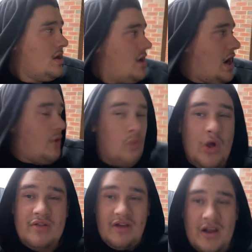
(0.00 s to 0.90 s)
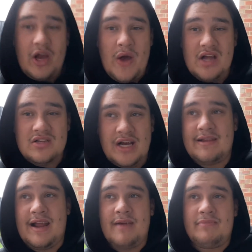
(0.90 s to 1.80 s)
I was going to go outside
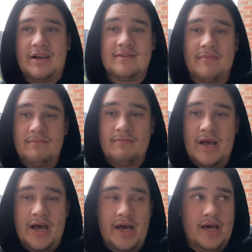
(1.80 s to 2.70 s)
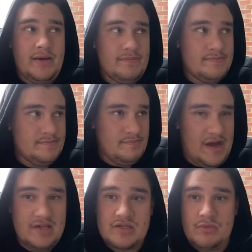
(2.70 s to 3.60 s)
today and play some
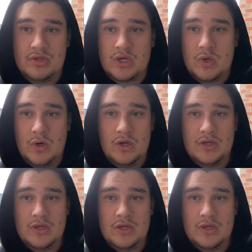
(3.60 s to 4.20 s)
basketball on the court.